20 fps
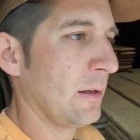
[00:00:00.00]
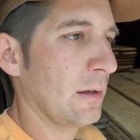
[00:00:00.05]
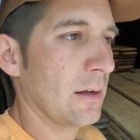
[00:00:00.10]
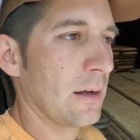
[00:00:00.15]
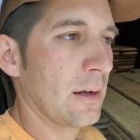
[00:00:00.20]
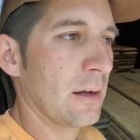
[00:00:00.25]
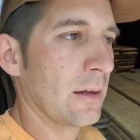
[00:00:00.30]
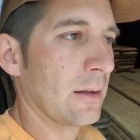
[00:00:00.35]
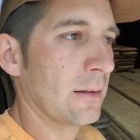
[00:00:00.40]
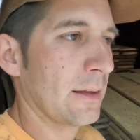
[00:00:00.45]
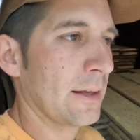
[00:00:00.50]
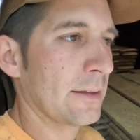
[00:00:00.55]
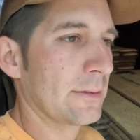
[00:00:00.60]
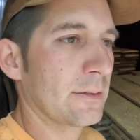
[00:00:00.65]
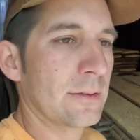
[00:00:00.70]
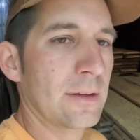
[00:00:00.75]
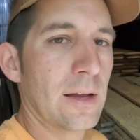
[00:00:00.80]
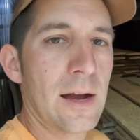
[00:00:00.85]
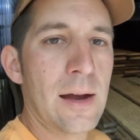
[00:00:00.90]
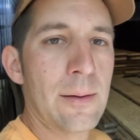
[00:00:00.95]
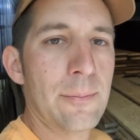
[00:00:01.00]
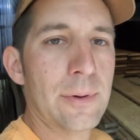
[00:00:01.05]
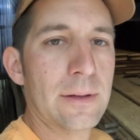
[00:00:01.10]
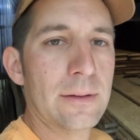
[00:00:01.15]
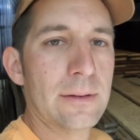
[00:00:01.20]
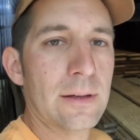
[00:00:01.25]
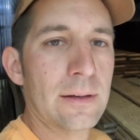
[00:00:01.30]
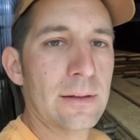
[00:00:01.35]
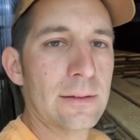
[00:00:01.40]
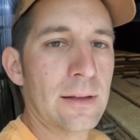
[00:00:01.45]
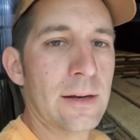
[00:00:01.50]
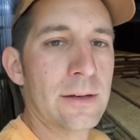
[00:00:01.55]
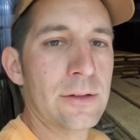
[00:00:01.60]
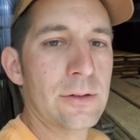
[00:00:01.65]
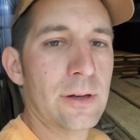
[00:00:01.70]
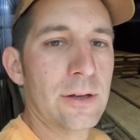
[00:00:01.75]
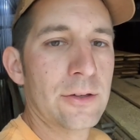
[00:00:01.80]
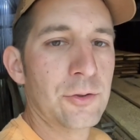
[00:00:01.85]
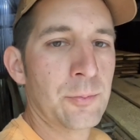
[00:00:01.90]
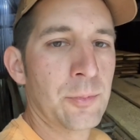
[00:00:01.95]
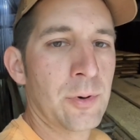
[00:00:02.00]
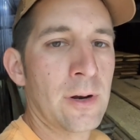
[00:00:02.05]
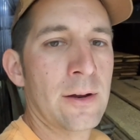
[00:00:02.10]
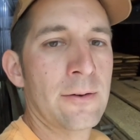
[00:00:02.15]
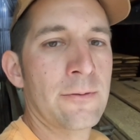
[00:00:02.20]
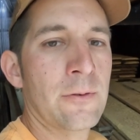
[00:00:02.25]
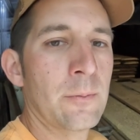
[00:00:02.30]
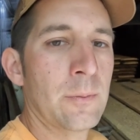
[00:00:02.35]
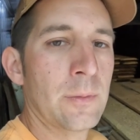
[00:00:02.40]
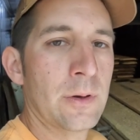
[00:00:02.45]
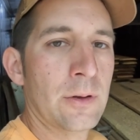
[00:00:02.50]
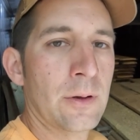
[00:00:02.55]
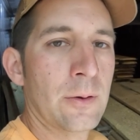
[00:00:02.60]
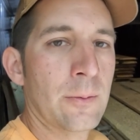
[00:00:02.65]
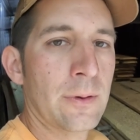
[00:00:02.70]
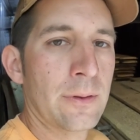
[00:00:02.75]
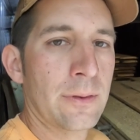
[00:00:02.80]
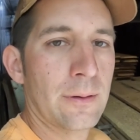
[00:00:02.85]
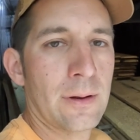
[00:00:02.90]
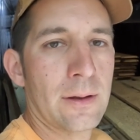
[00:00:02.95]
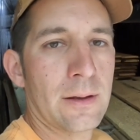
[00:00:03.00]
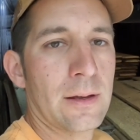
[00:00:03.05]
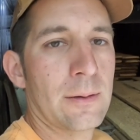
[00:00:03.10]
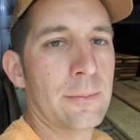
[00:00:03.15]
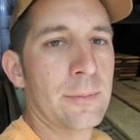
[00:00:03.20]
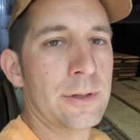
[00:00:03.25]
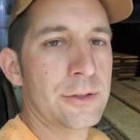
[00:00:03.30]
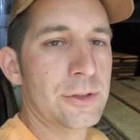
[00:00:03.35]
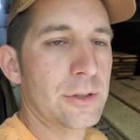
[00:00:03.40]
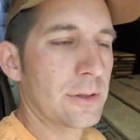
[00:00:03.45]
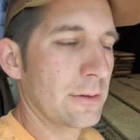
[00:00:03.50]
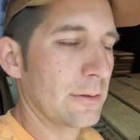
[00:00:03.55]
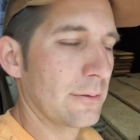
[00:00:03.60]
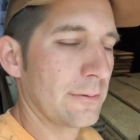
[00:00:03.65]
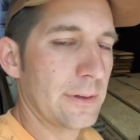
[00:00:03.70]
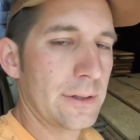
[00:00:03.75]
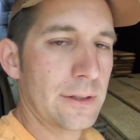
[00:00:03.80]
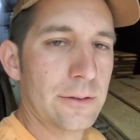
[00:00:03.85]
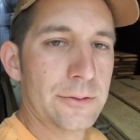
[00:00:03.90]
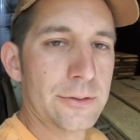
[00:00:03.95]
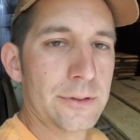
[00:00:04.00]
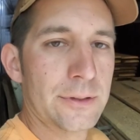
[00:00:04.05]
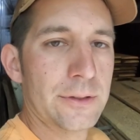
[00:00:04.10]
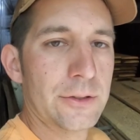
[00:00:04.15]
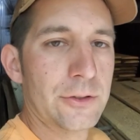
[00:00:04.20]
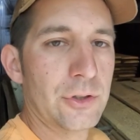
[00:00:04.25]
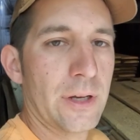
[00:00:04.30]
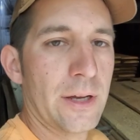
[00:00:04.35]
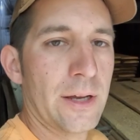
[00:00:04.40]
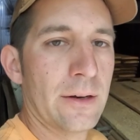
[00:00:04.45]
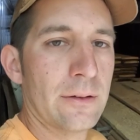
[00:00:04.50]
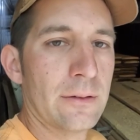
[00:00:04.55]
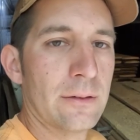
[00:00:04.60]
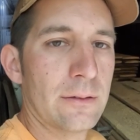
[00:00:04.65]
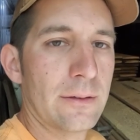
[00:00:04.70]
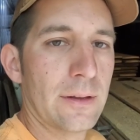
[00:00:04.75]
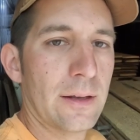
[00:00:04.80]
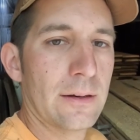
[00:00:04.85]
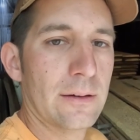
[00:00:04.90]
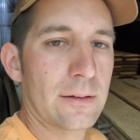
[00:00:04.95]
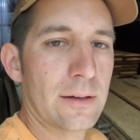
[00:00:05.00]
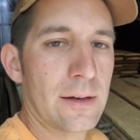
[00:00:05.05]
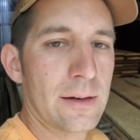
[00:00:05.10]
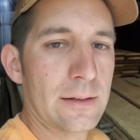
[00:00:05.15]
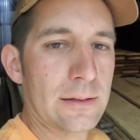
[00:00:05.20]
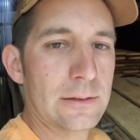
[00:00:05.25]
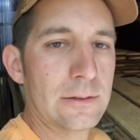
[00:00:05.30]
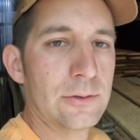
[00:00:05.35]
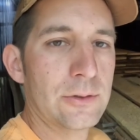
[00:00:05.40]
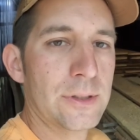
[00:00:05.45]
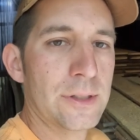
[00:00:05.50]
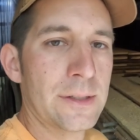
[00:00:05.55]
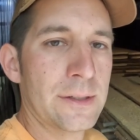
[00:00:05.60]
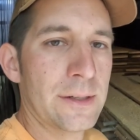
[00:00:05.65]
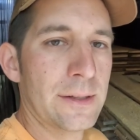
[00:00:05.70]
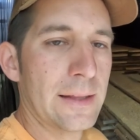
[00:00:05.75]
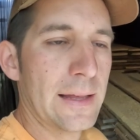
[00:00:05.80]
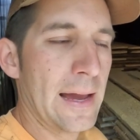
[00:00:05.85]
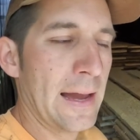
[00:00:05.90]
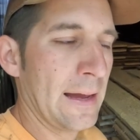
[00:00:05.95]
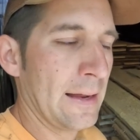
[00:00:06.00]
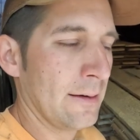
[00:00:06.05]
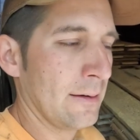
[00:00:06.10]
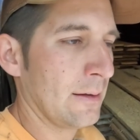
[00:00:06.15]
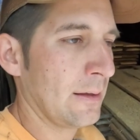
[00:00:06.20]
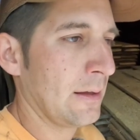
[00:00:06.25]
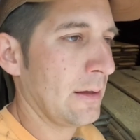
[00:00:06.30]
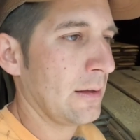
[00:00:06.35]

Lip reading: That's a topic that a lot of you guys are probably familiar with, and I got a bunch of other videos on the channel that'll kind of clue you into that.